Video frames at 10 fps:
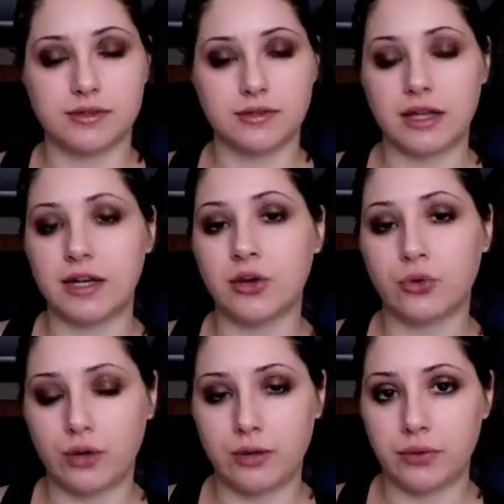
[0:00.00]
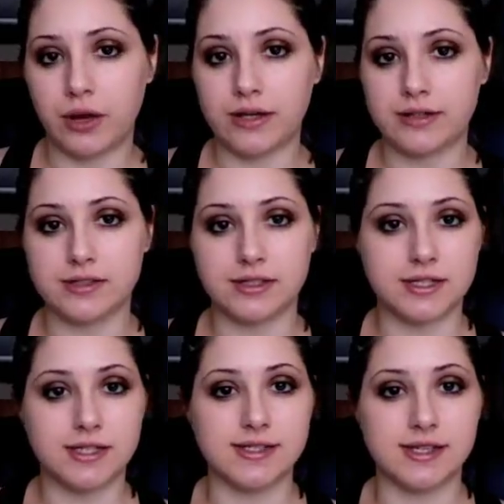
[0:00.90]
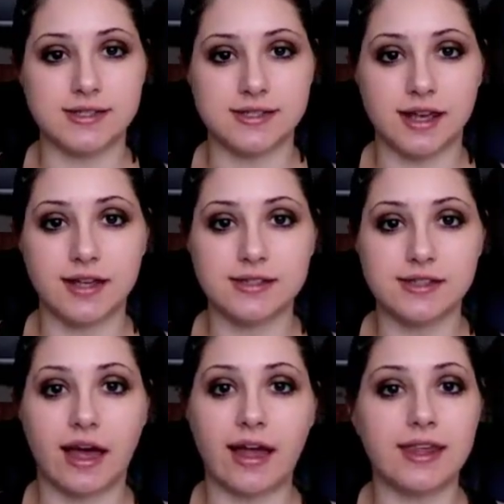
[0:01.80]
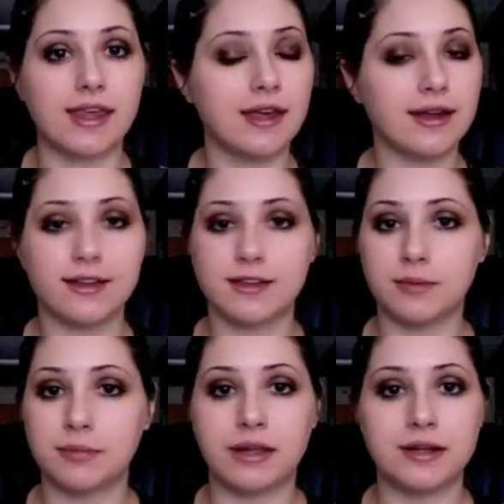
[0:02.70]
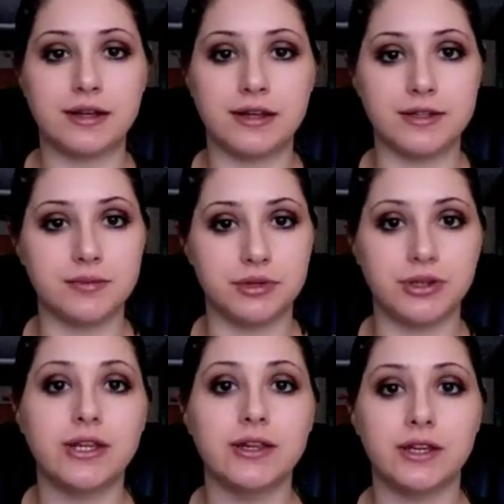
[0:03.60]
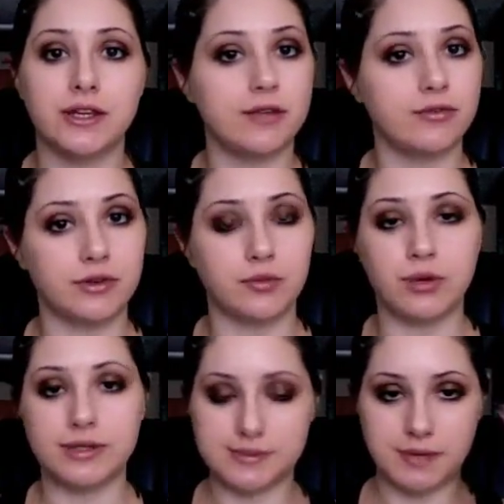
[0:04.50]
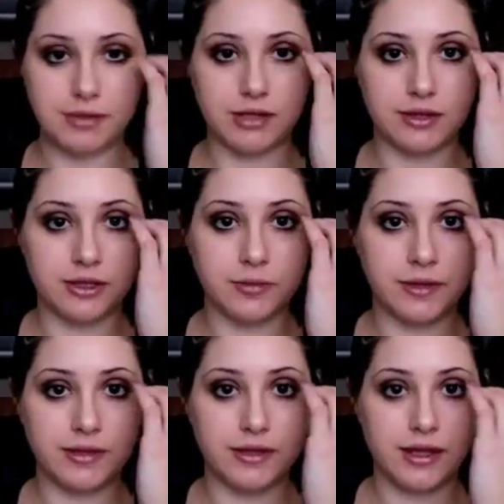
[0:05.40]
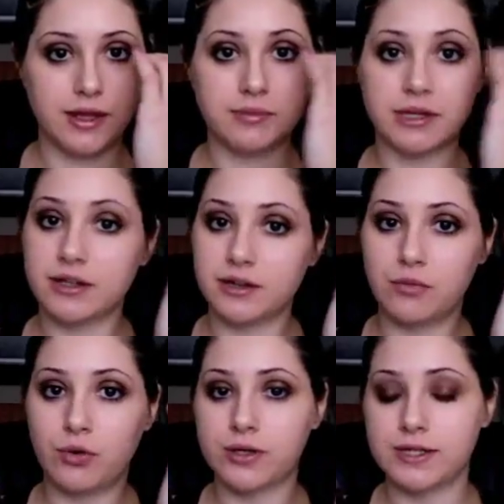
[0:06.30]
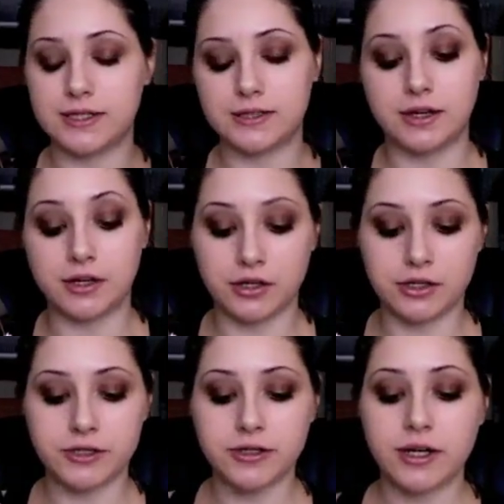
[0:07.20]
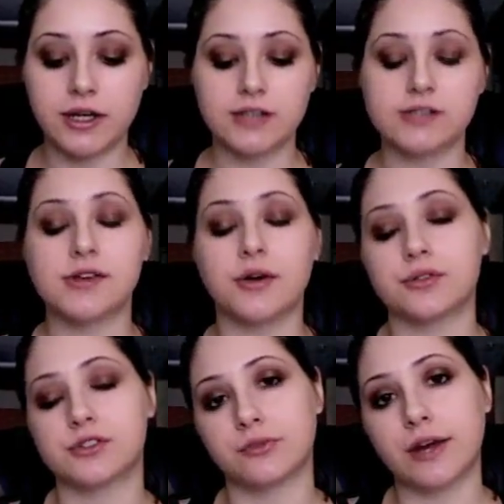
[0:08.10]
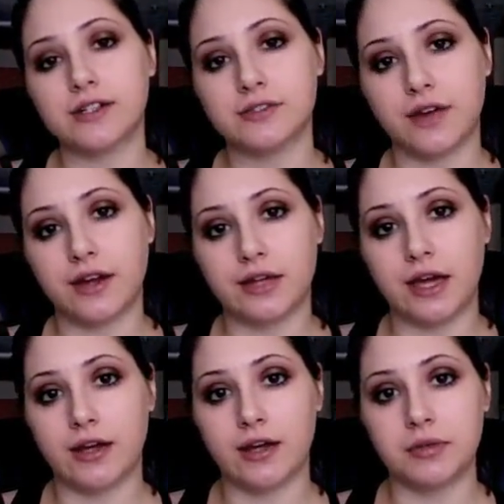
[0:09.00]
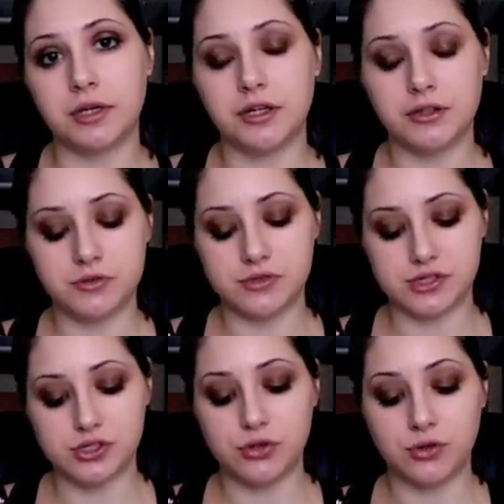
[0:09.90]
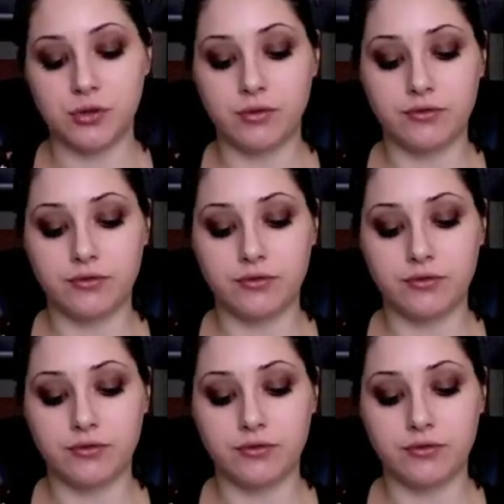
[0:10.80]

any cream product like this that sets, I can't get the blending completely even. One's maybe a little bit blended more than another. So to rectify that, I'm going to use two